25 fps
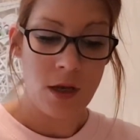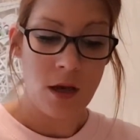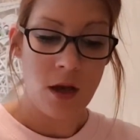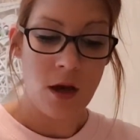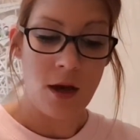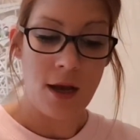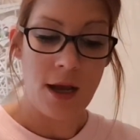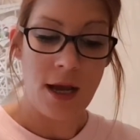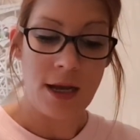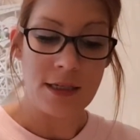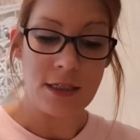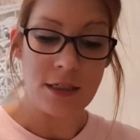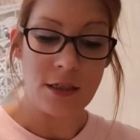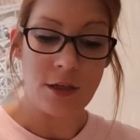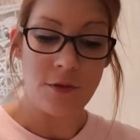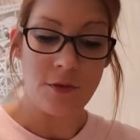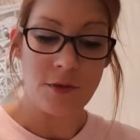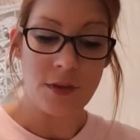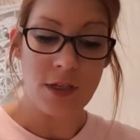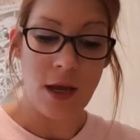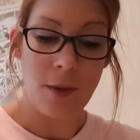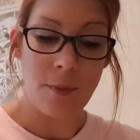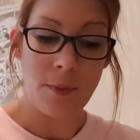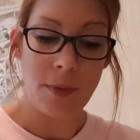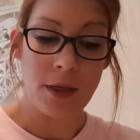I had enough
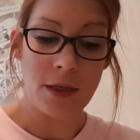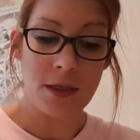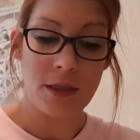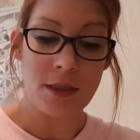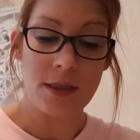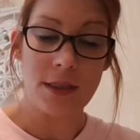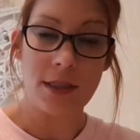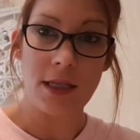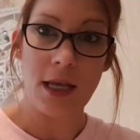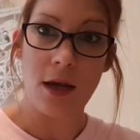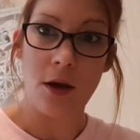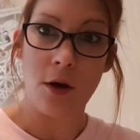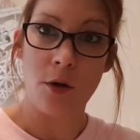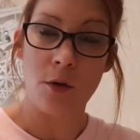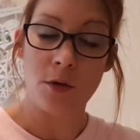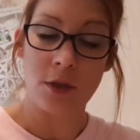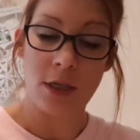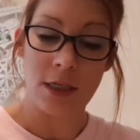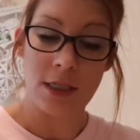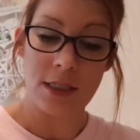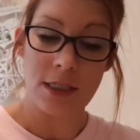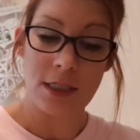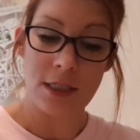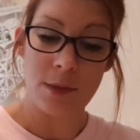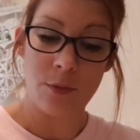tablets, old
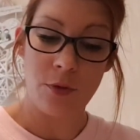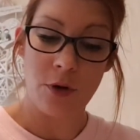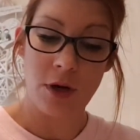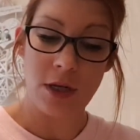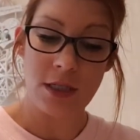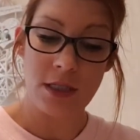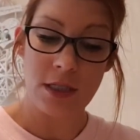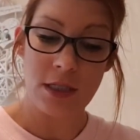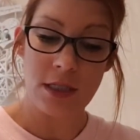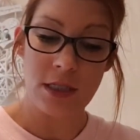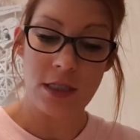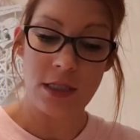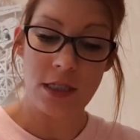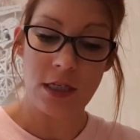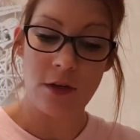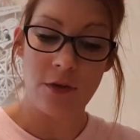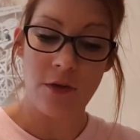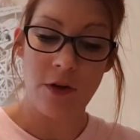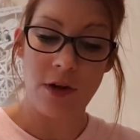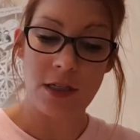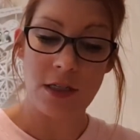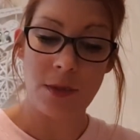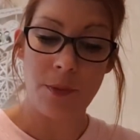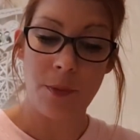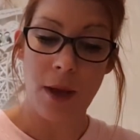antidepressants,
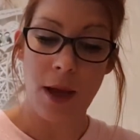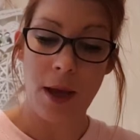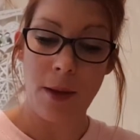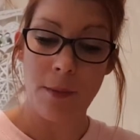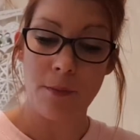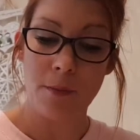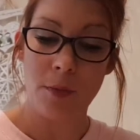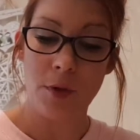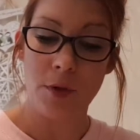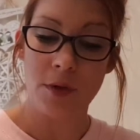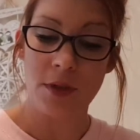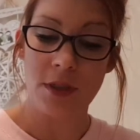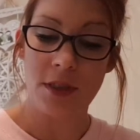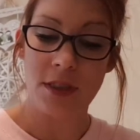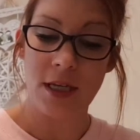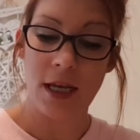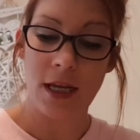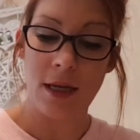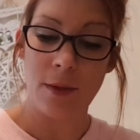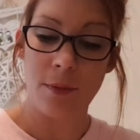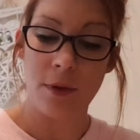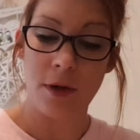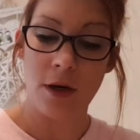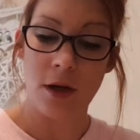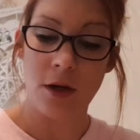lorazepam, mood
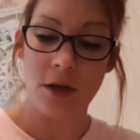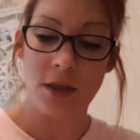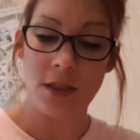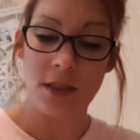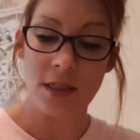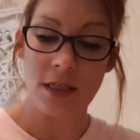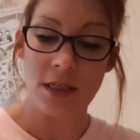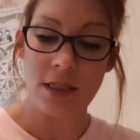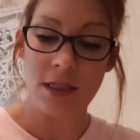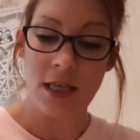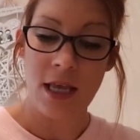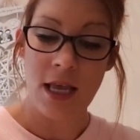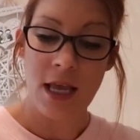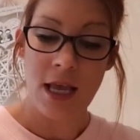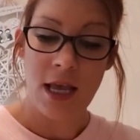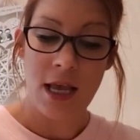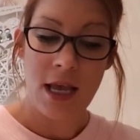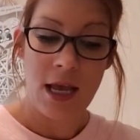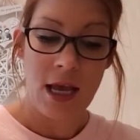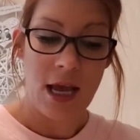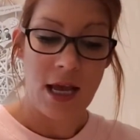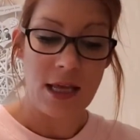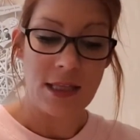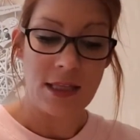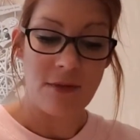stabilisers,
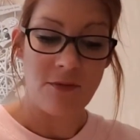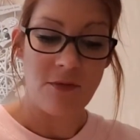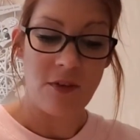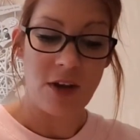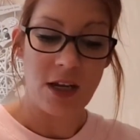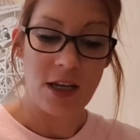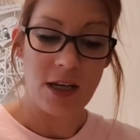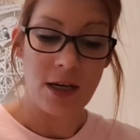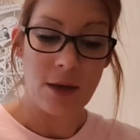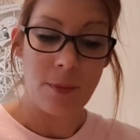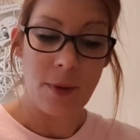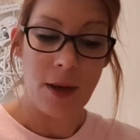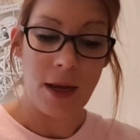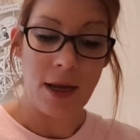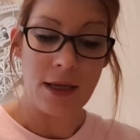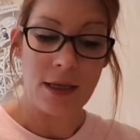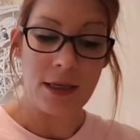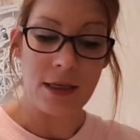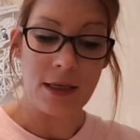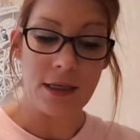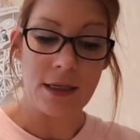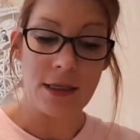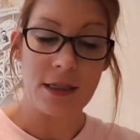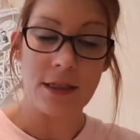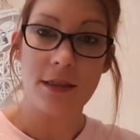and then regular
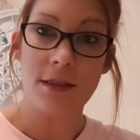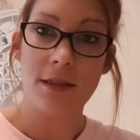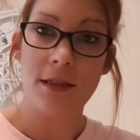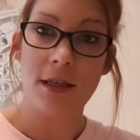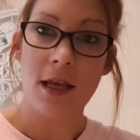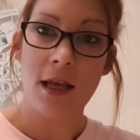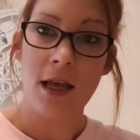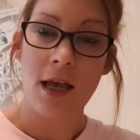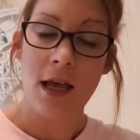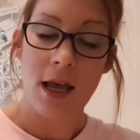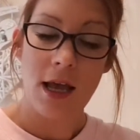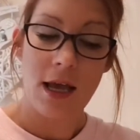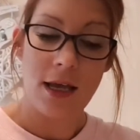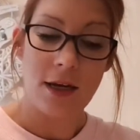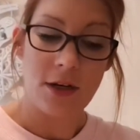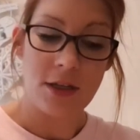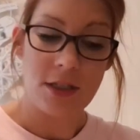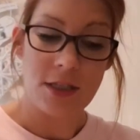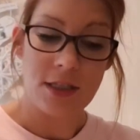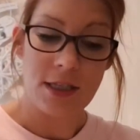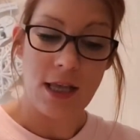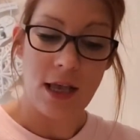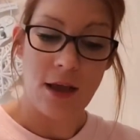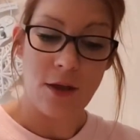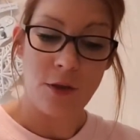painkillers. And I
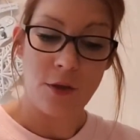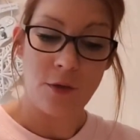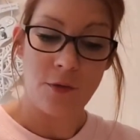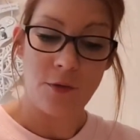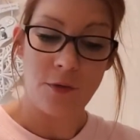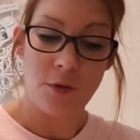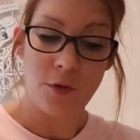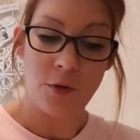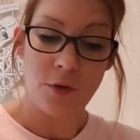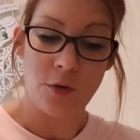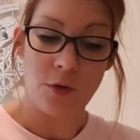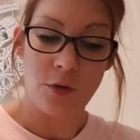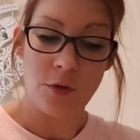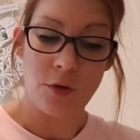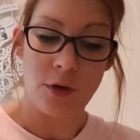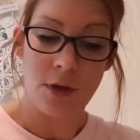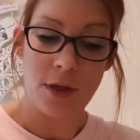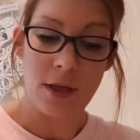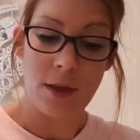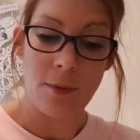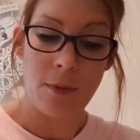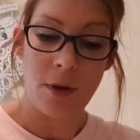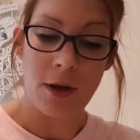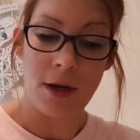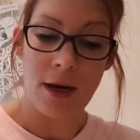sat on the floor
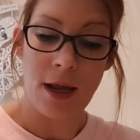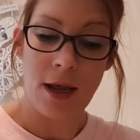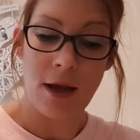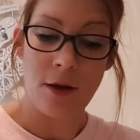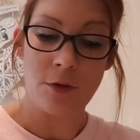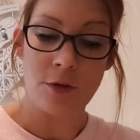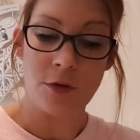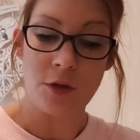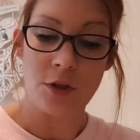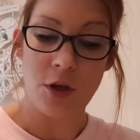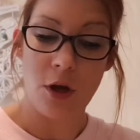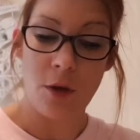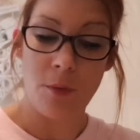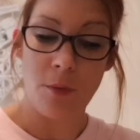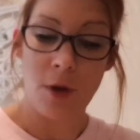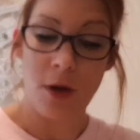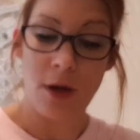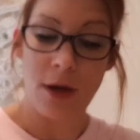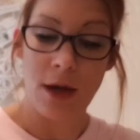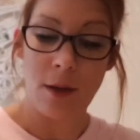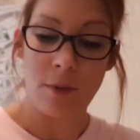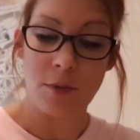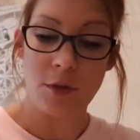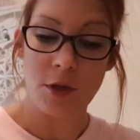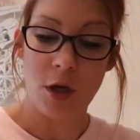in my lounge on my
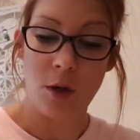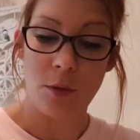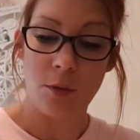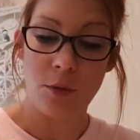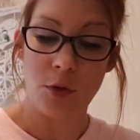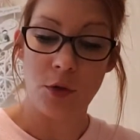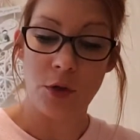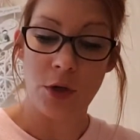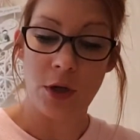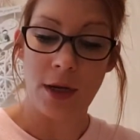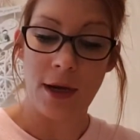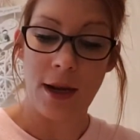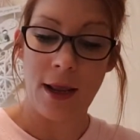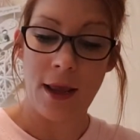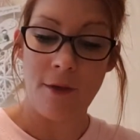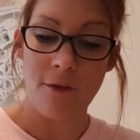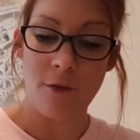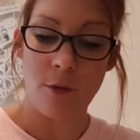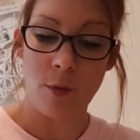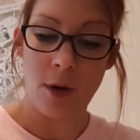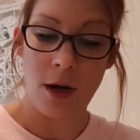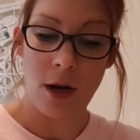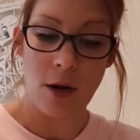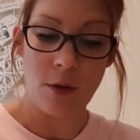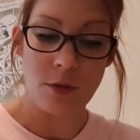laptop looking at
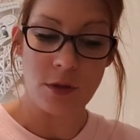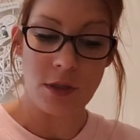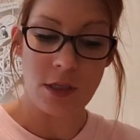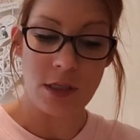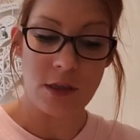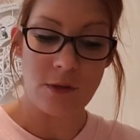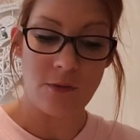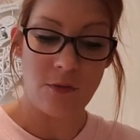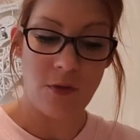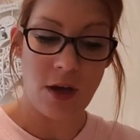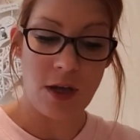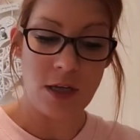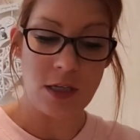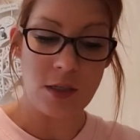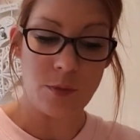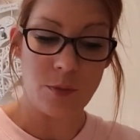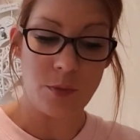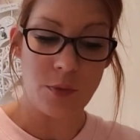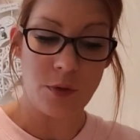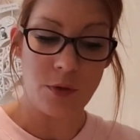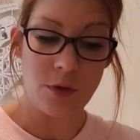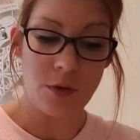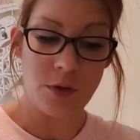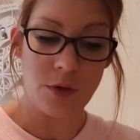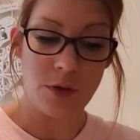everyone else's
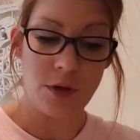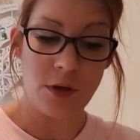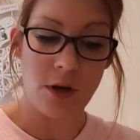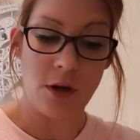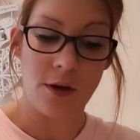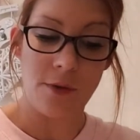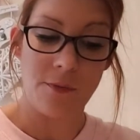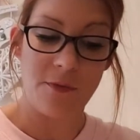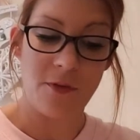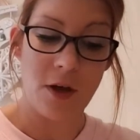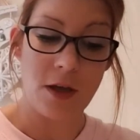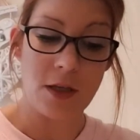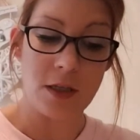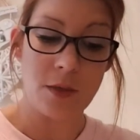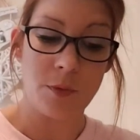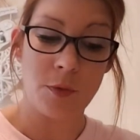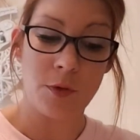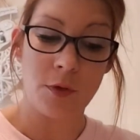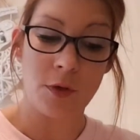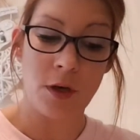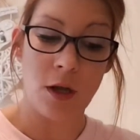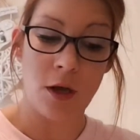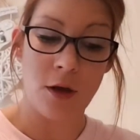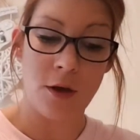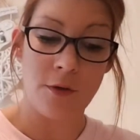Facebook
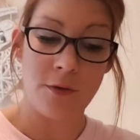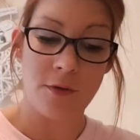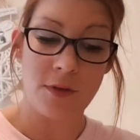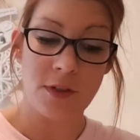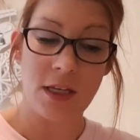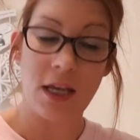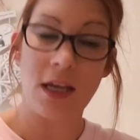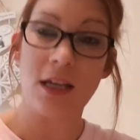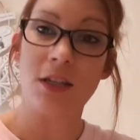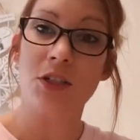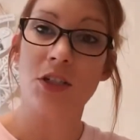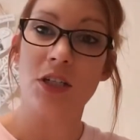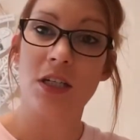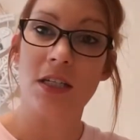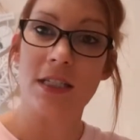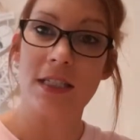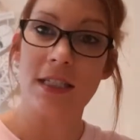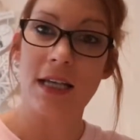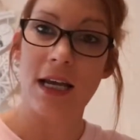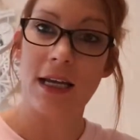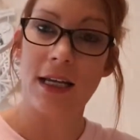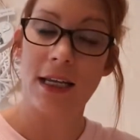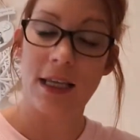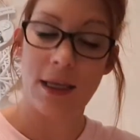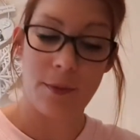lives, casually
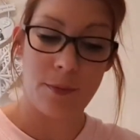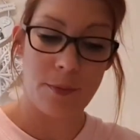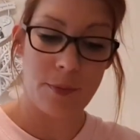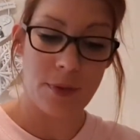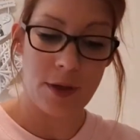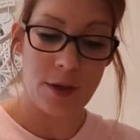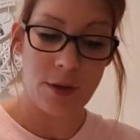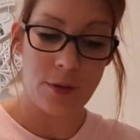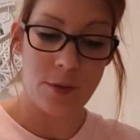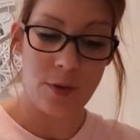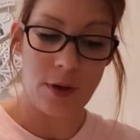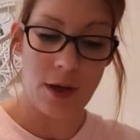taking pill